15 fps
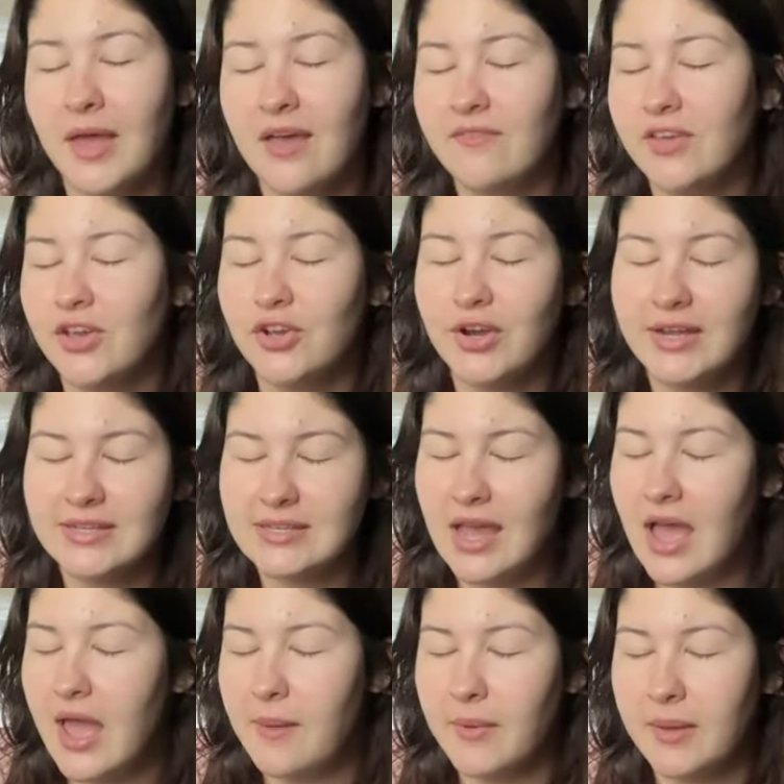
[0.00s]
having a great
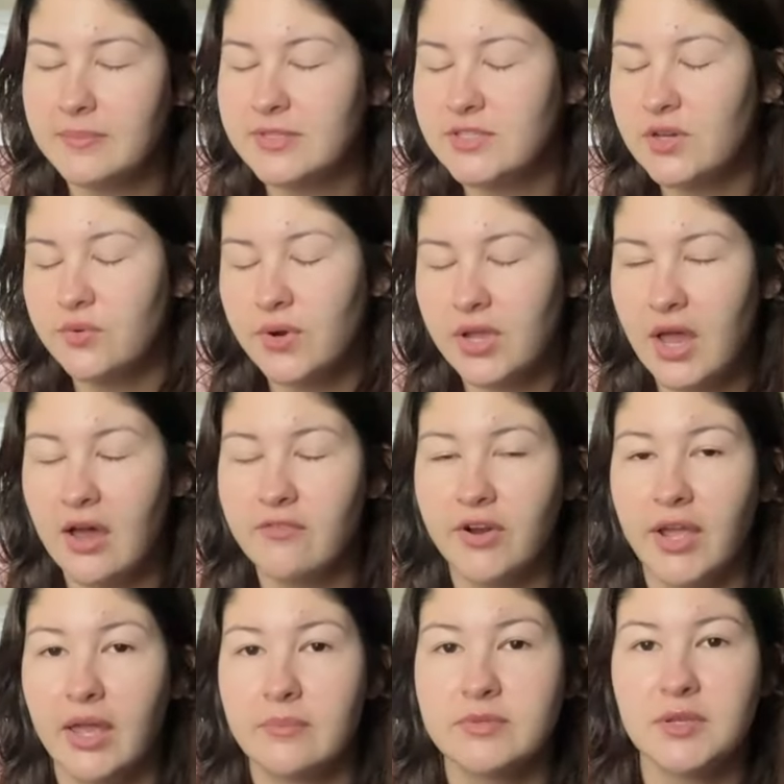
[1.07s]
time. I'm still
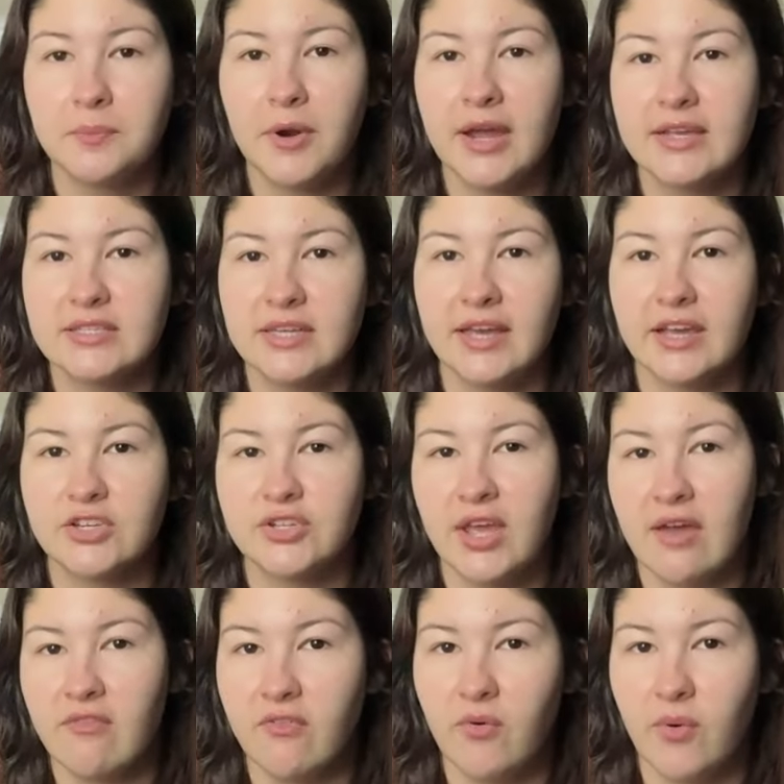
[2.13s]
recovering. I'm surprised I actually
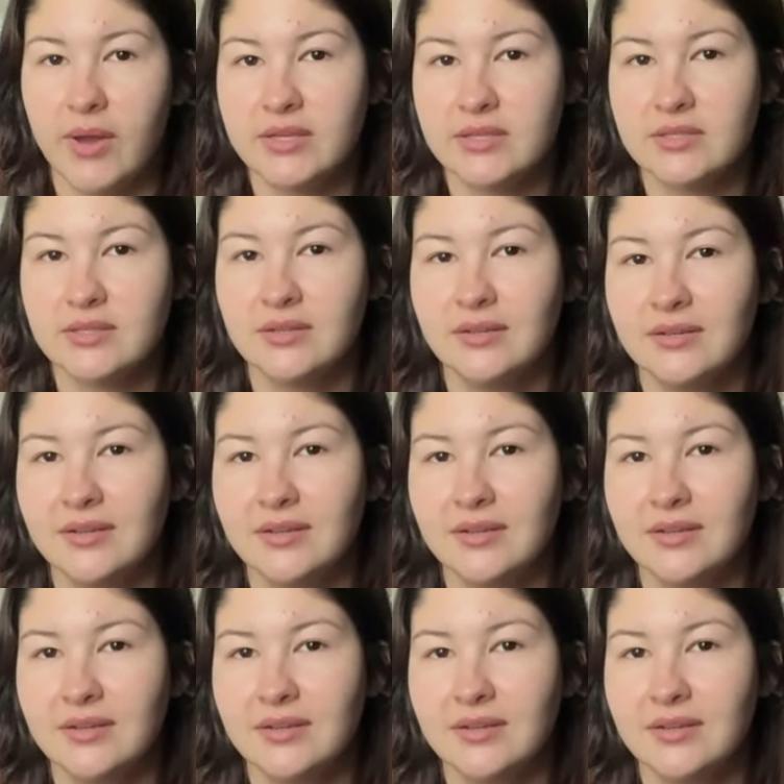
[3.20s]
have a voice.